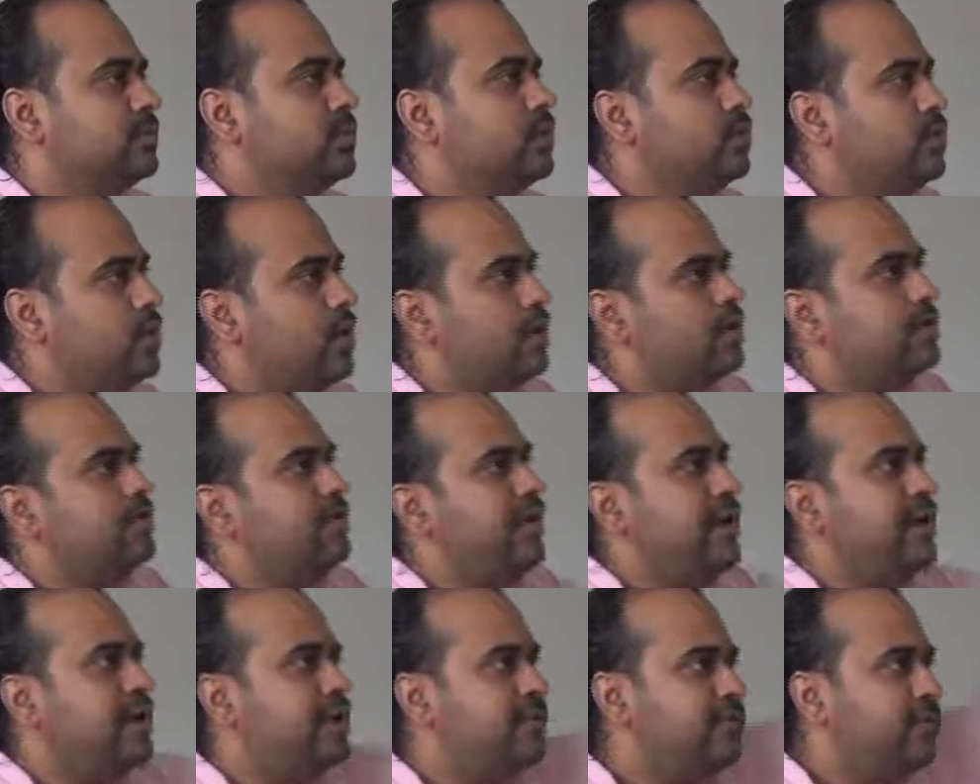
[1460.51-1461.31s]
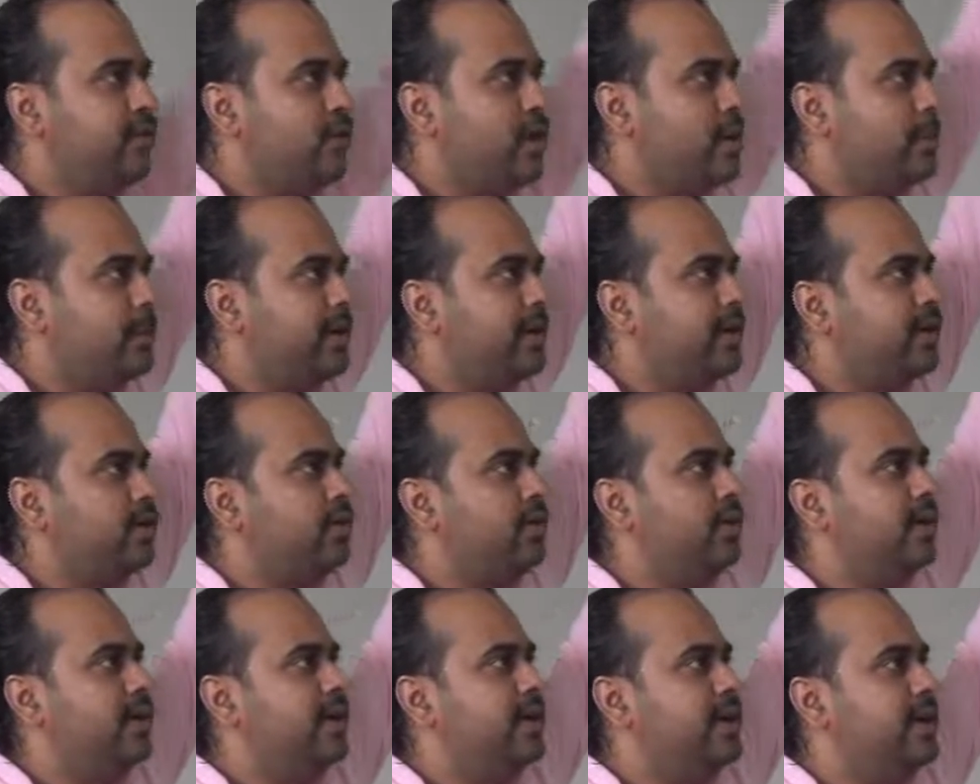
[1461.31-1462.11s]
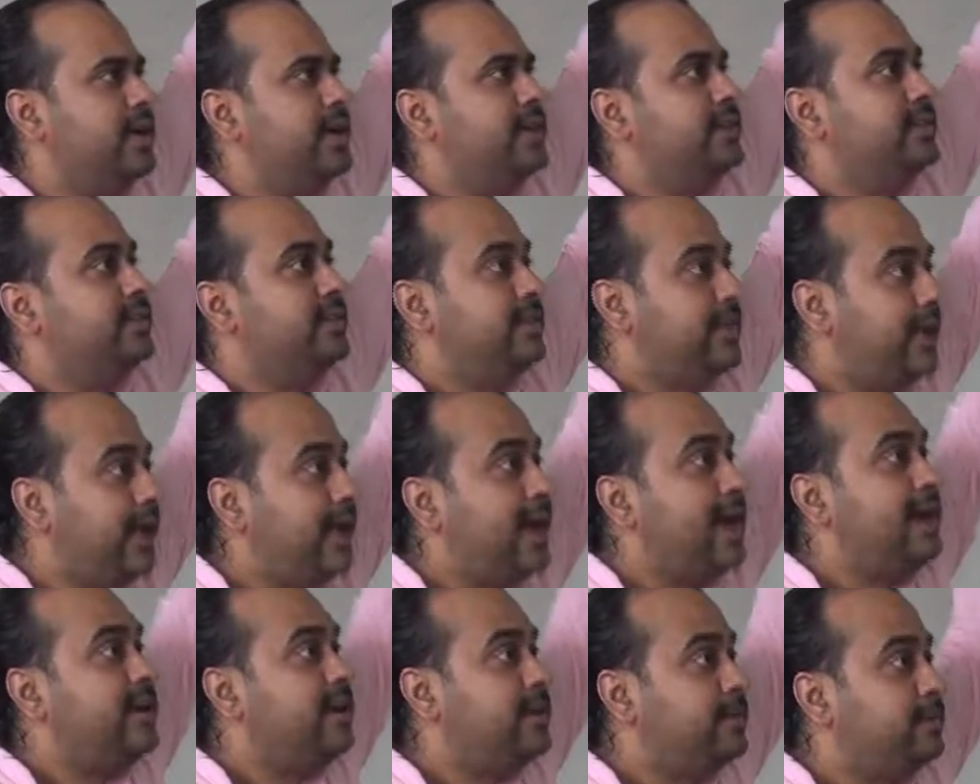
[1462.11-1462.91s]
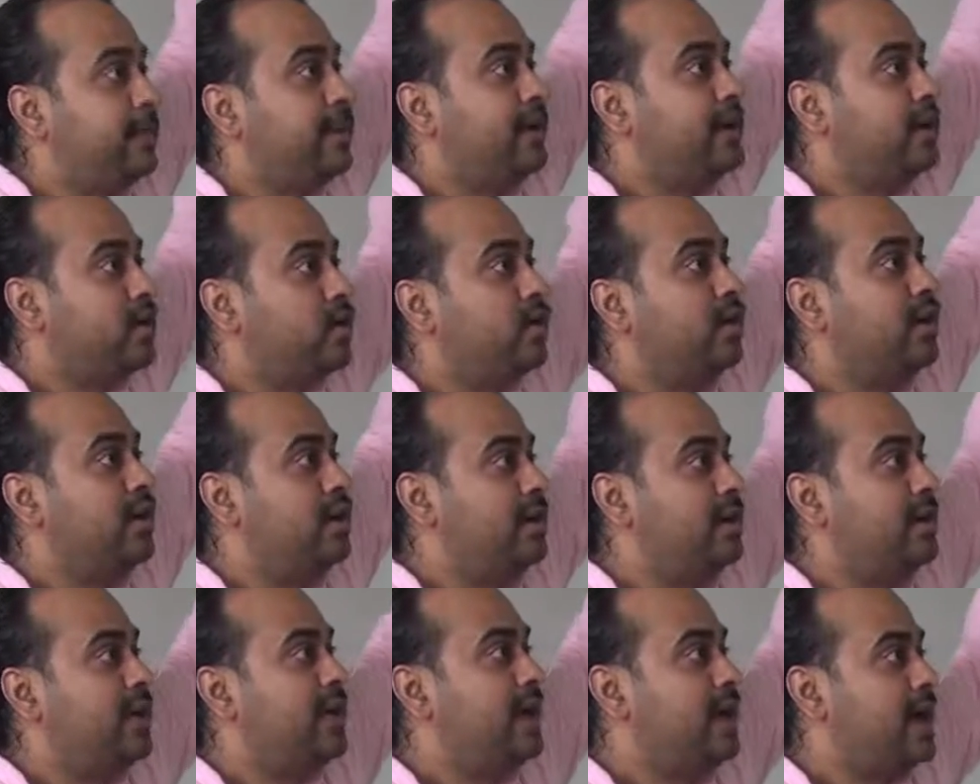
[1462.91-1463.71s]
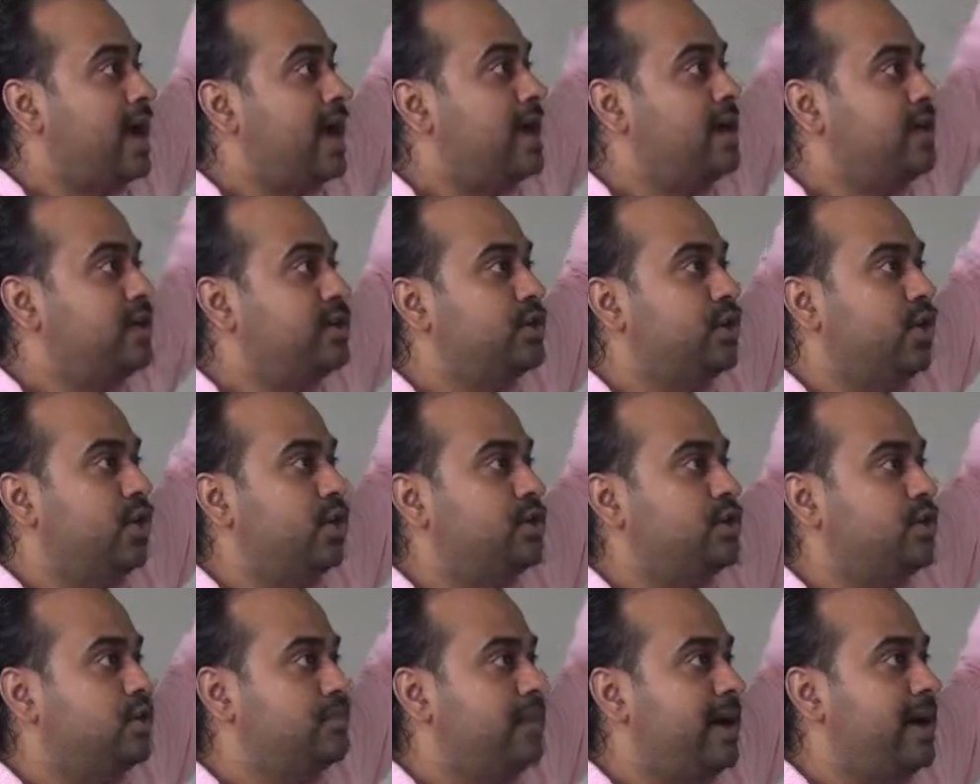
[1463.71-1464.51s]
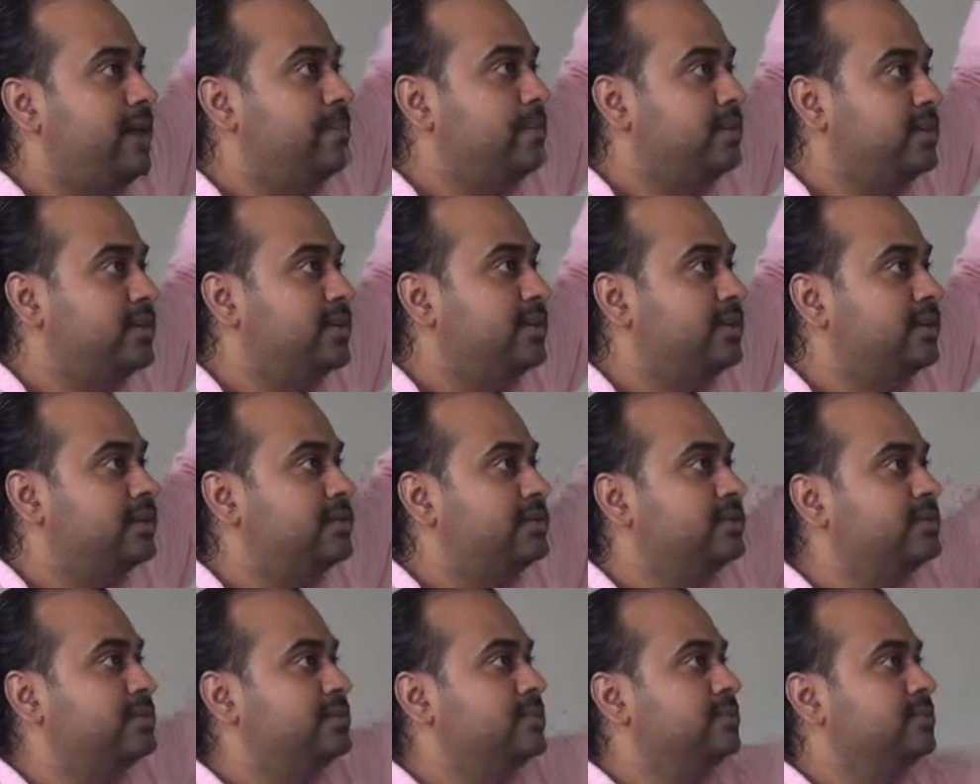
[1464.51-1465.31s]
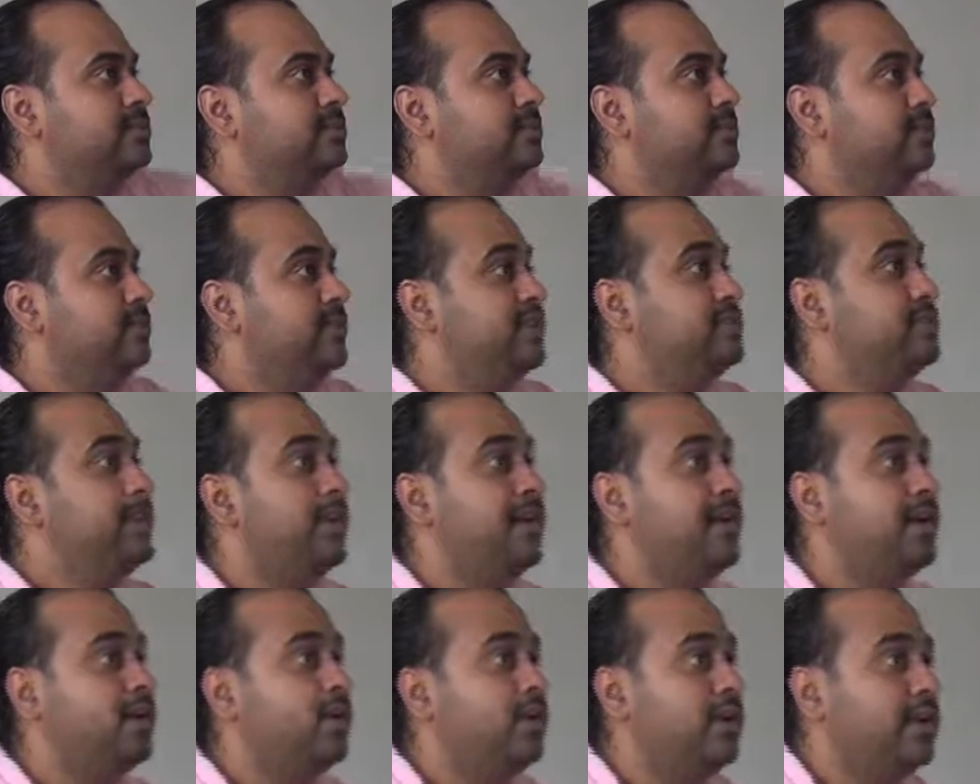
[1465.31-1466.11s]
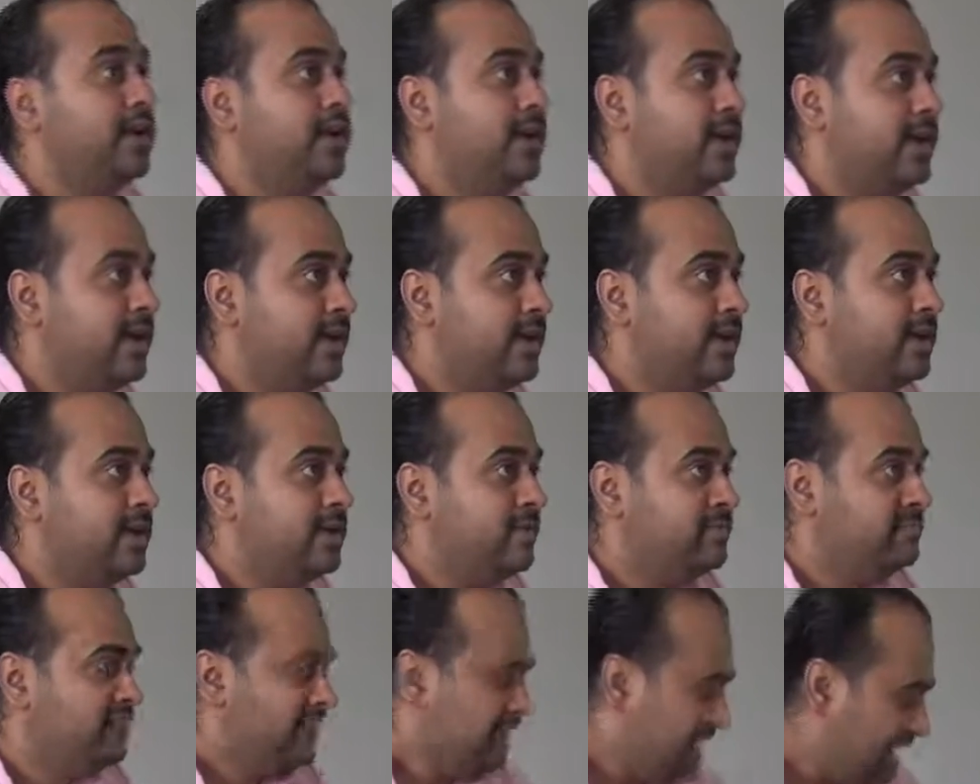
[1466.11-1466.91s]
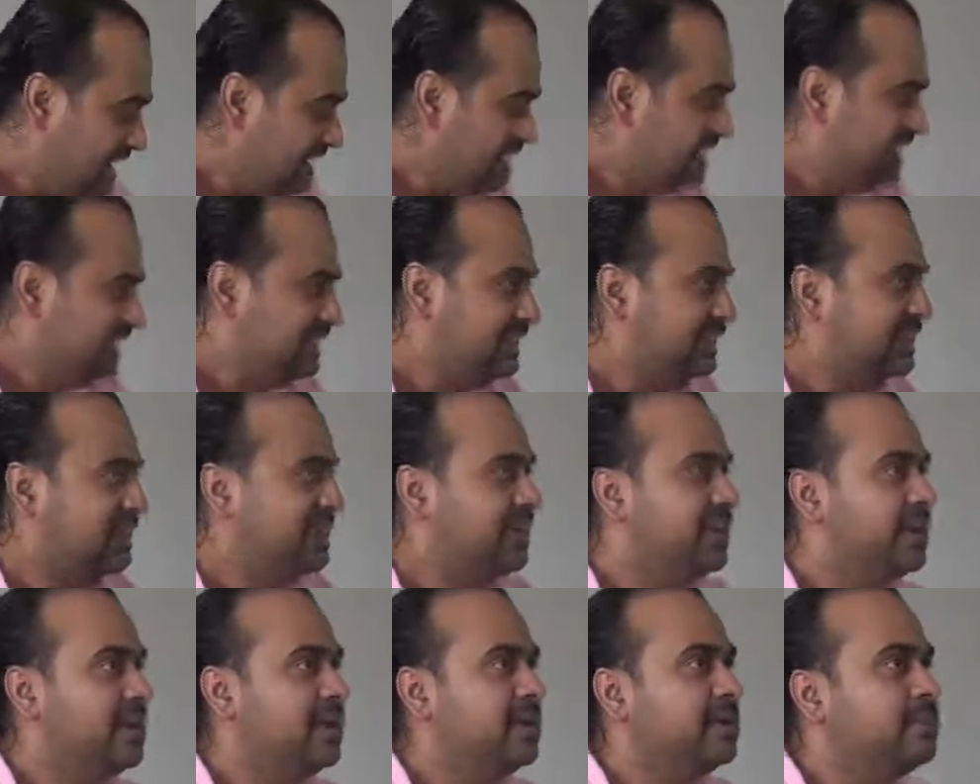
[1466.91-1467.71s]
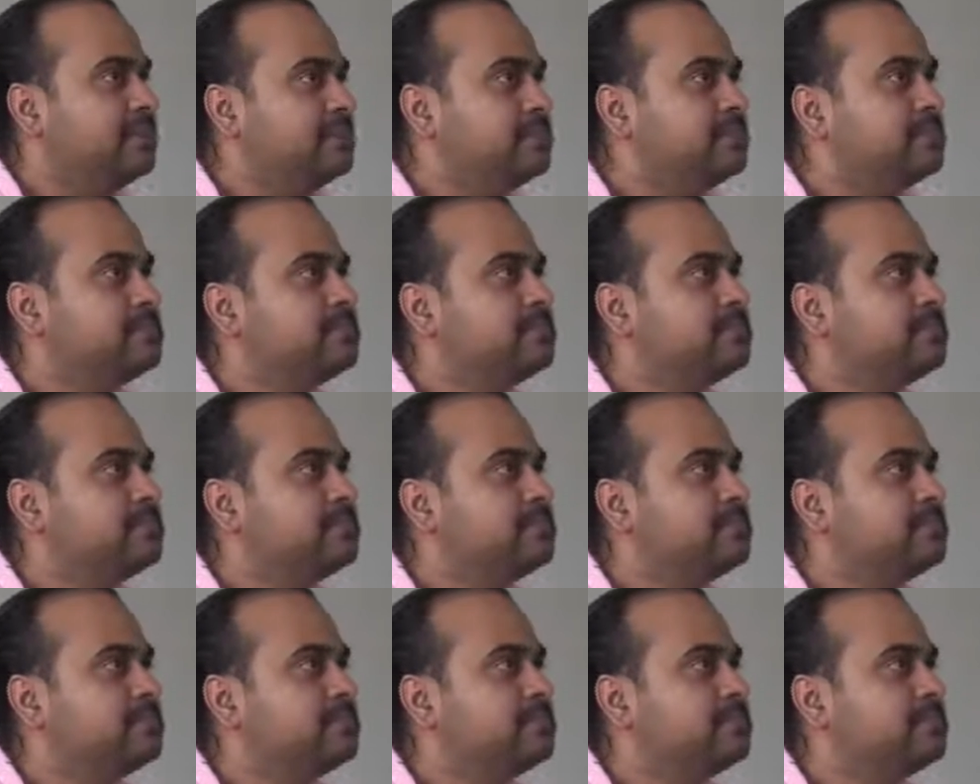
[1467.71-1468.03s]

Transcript: Do not wait for a particular day. That particular day I'll talk to my mother. Which particular day? When I'll get the degree.